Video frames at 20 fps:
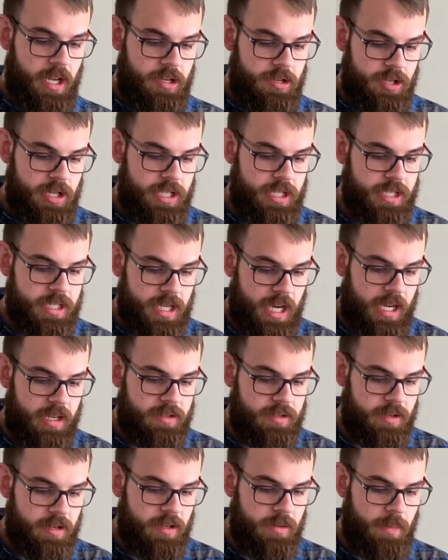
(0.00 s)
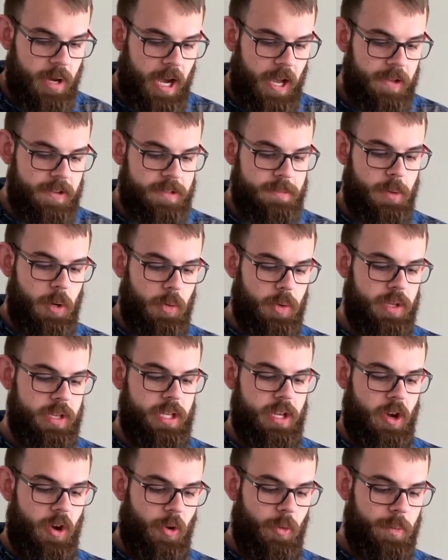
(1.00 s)
Jesus answered him, "I have
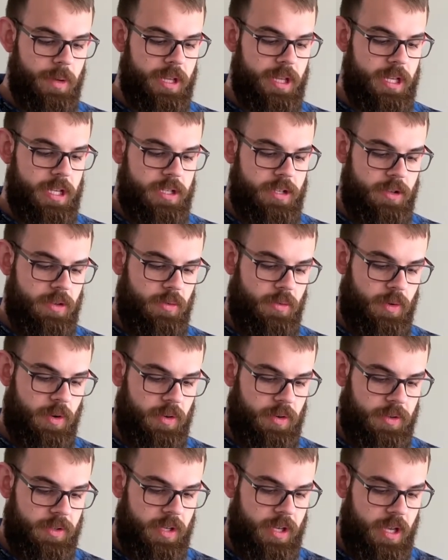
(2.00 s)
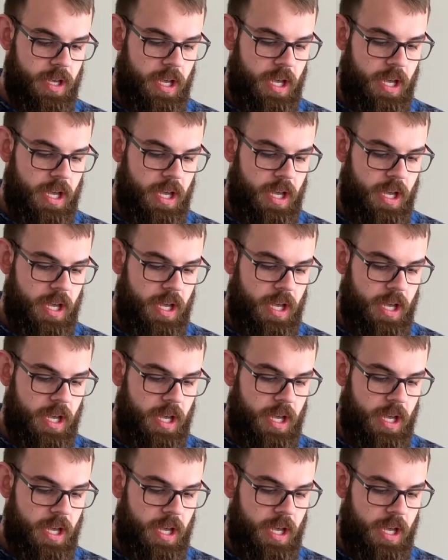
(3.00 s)
spoken openly to the world.